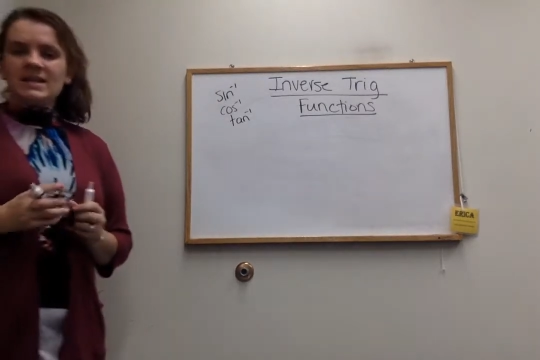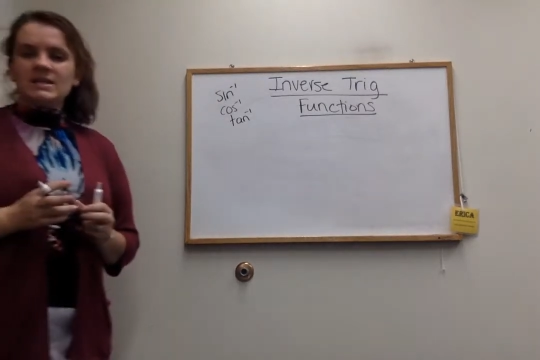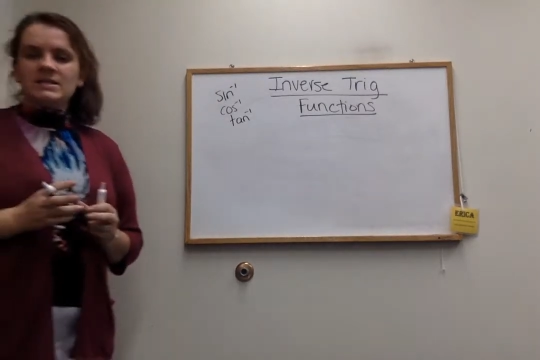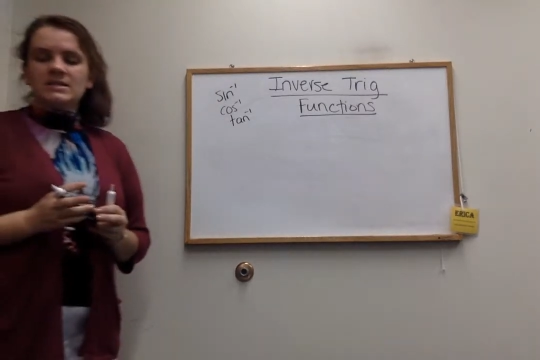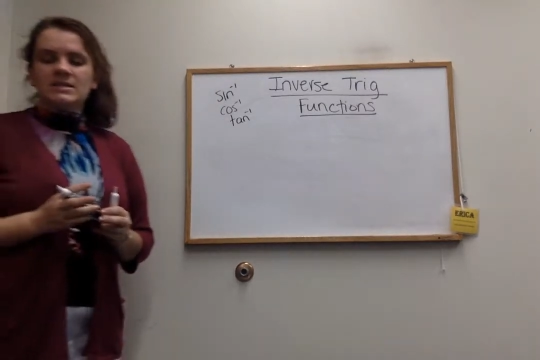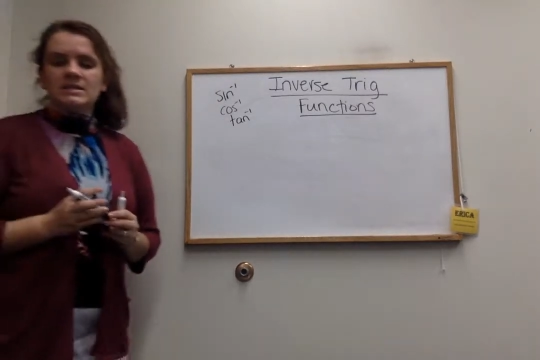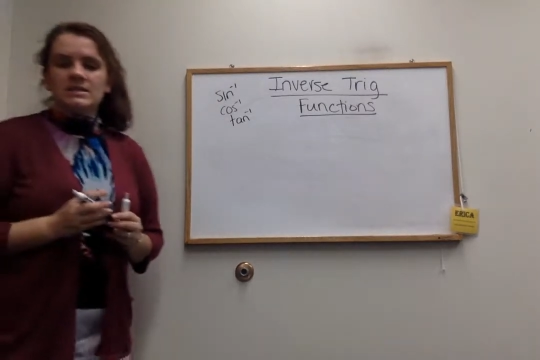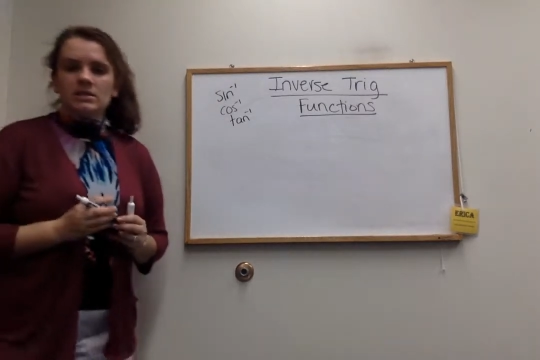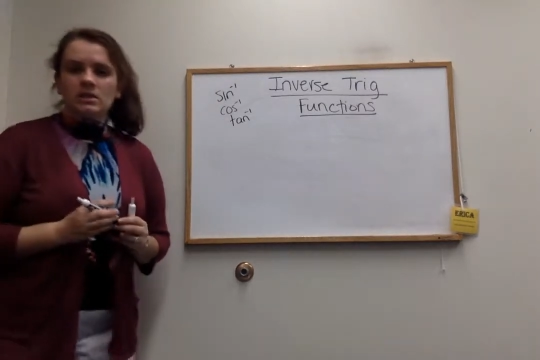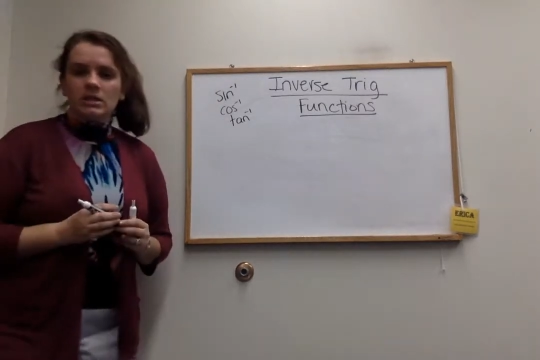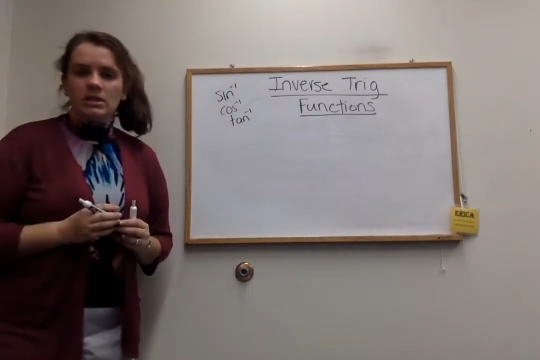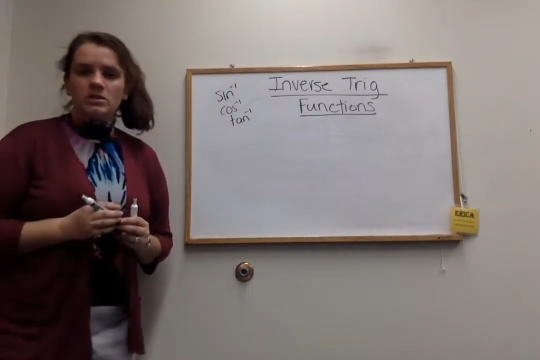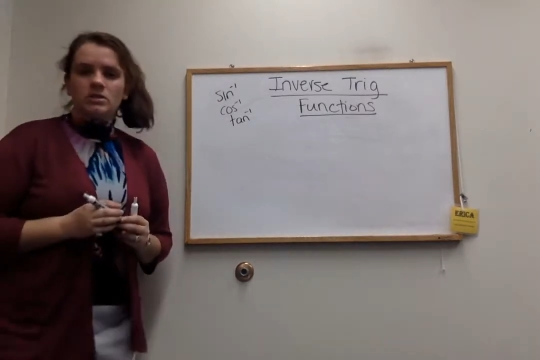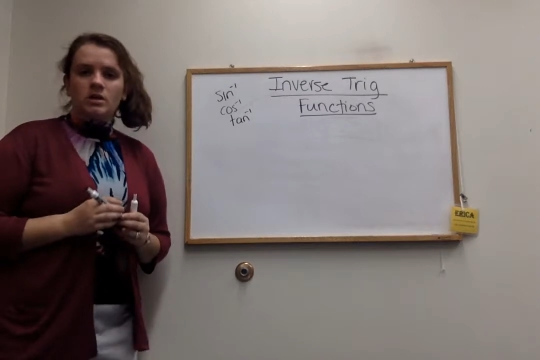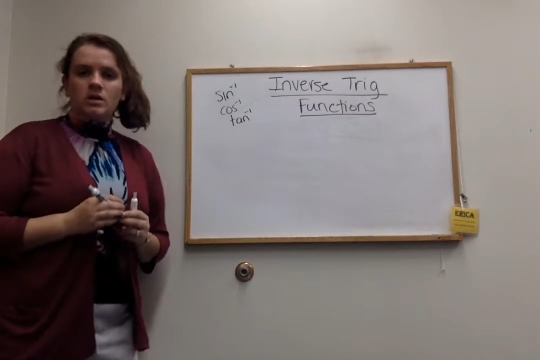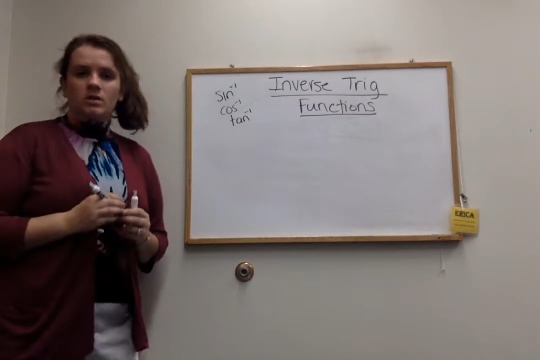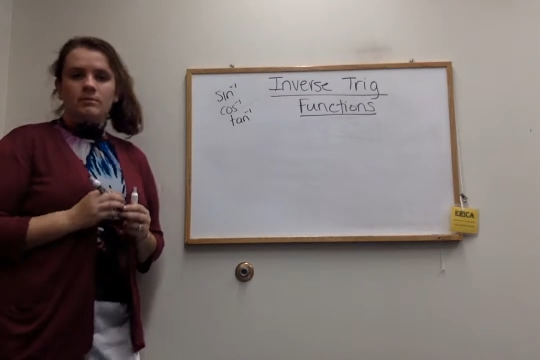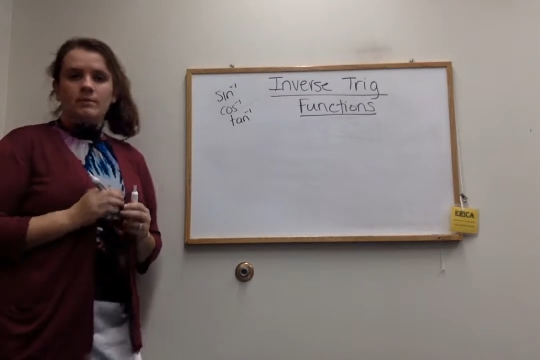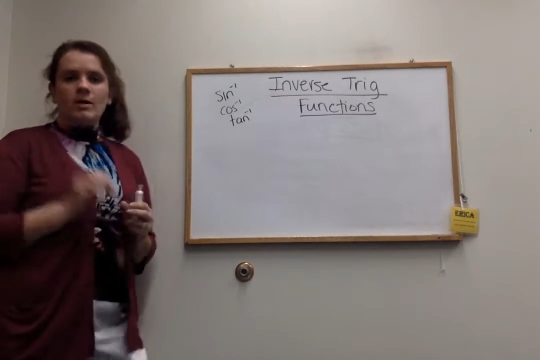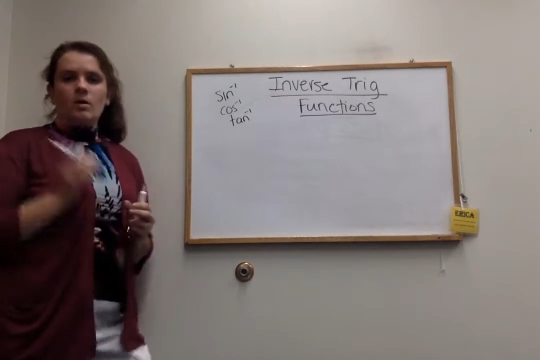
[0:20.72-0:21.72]
necessarily
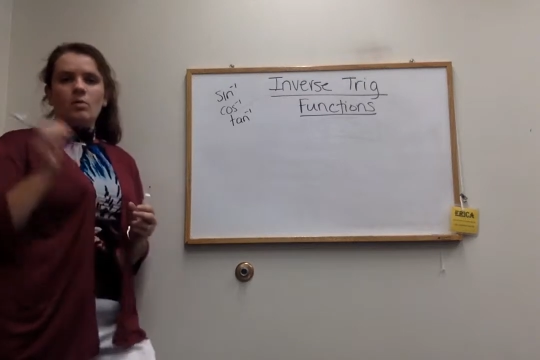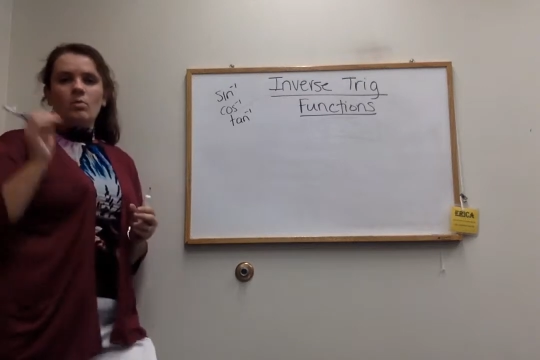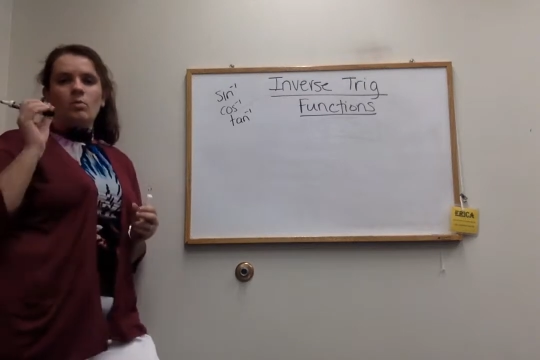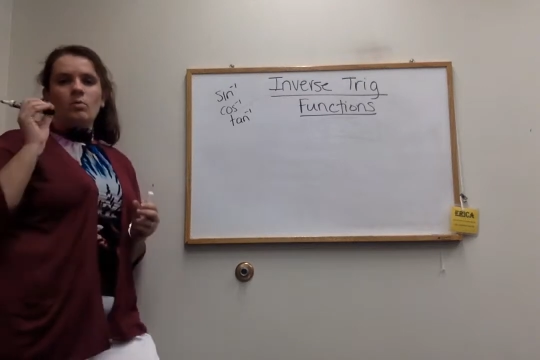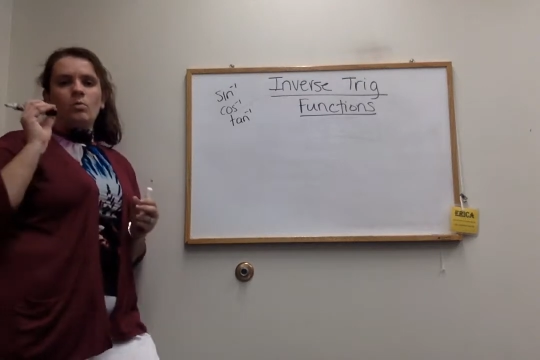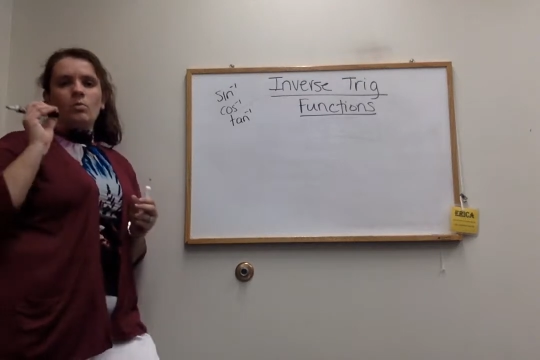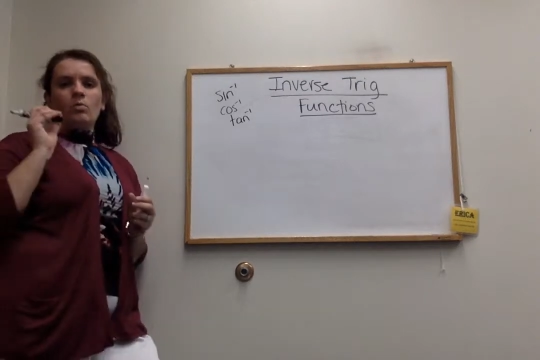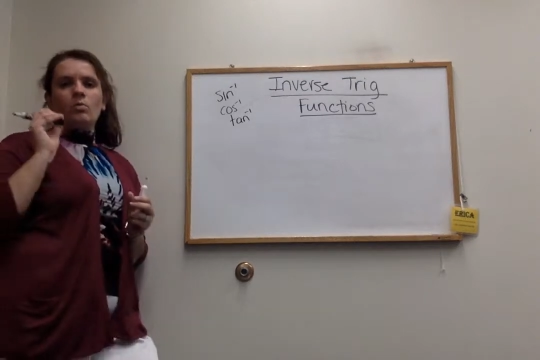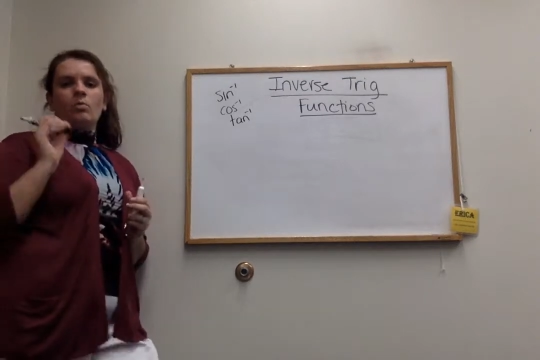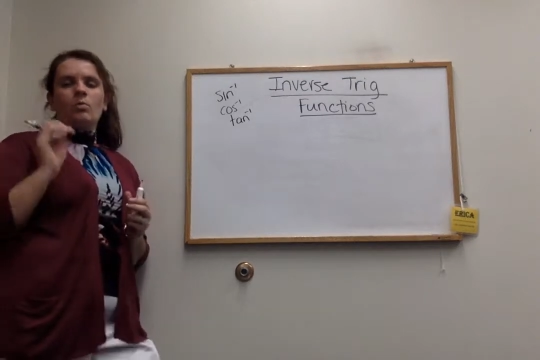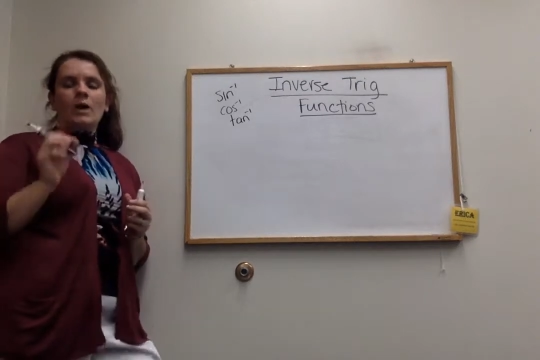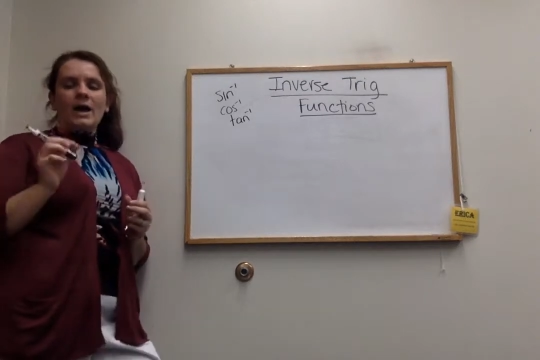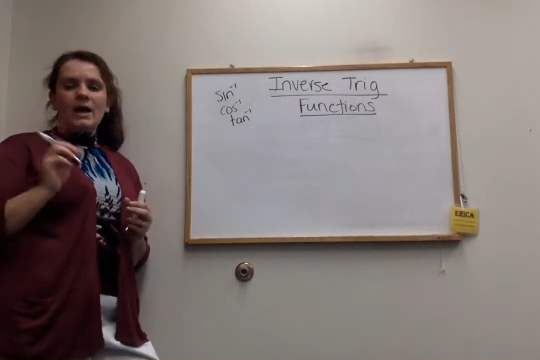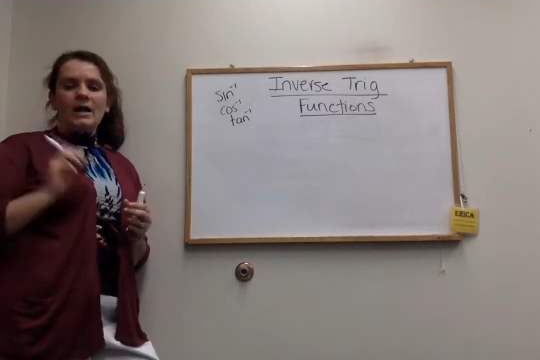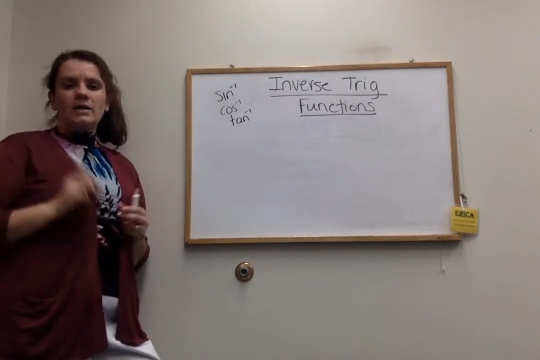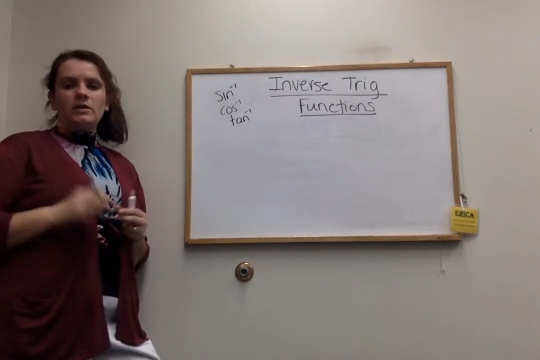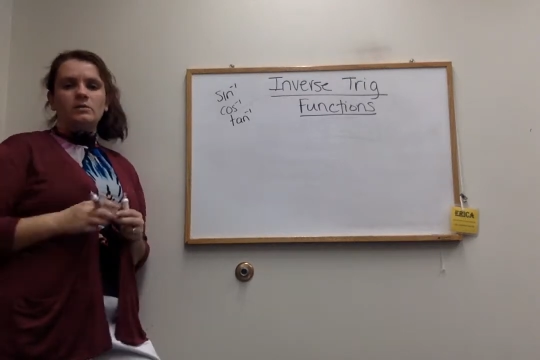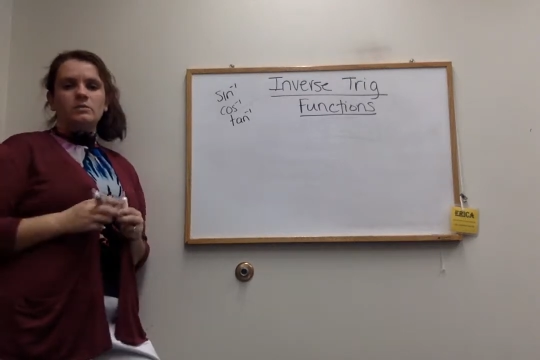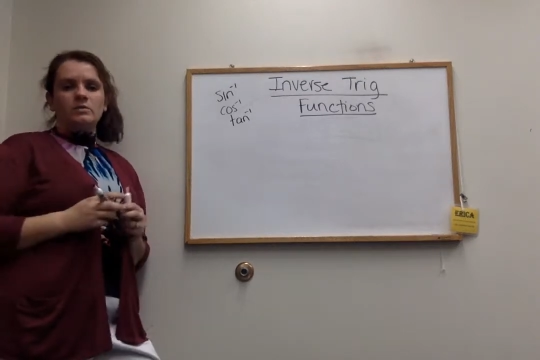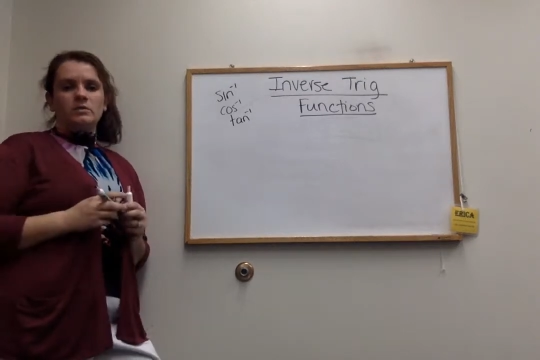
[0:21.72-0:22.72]
talk about why
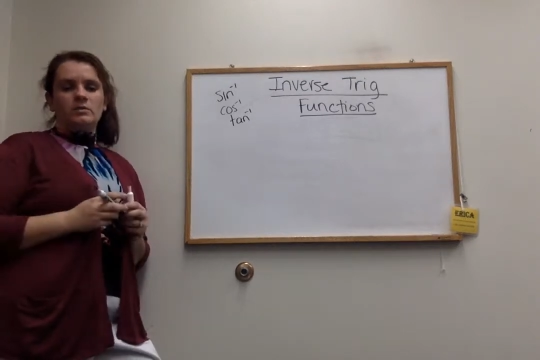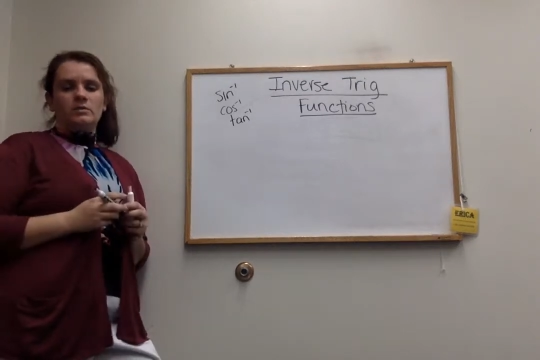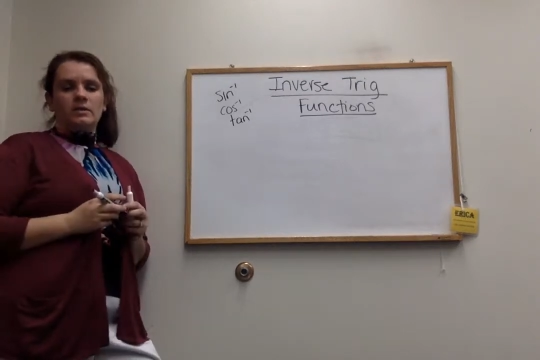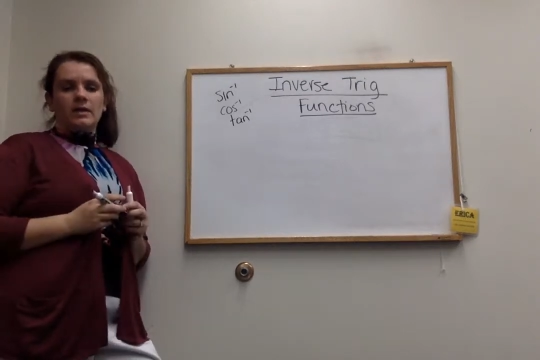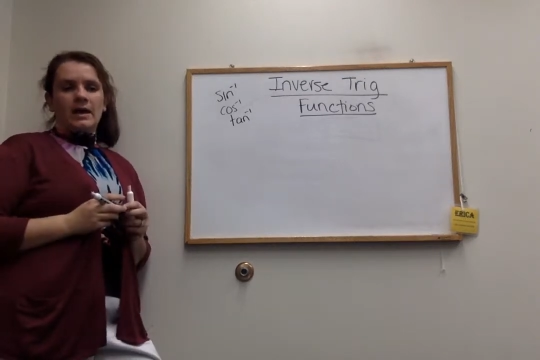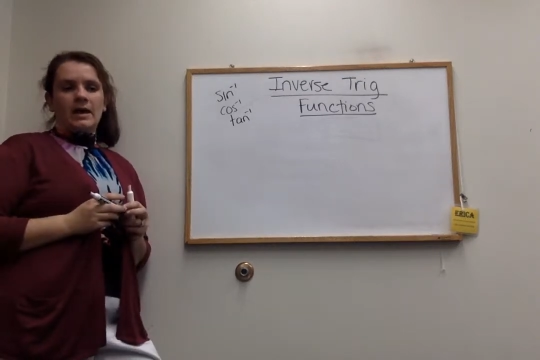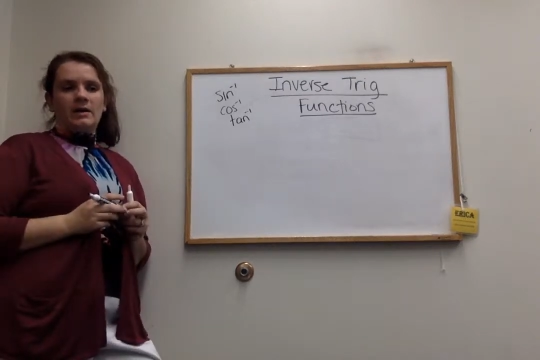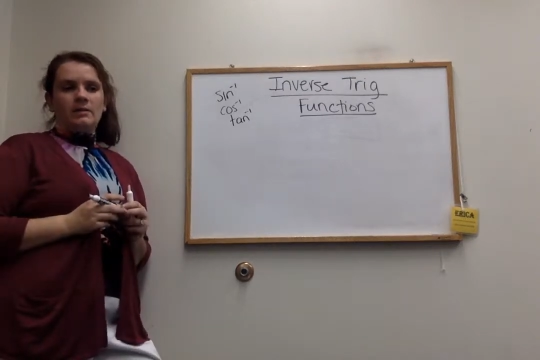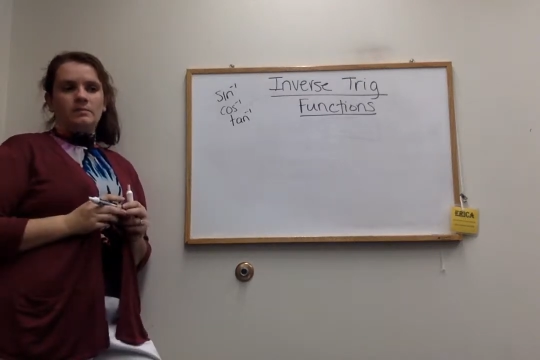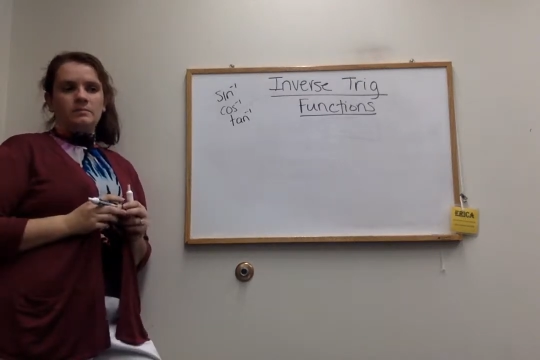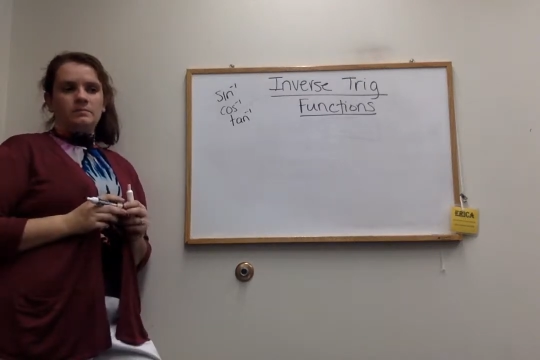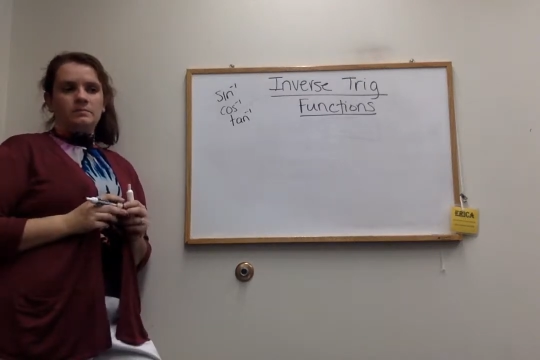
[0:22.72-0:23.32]
you do that.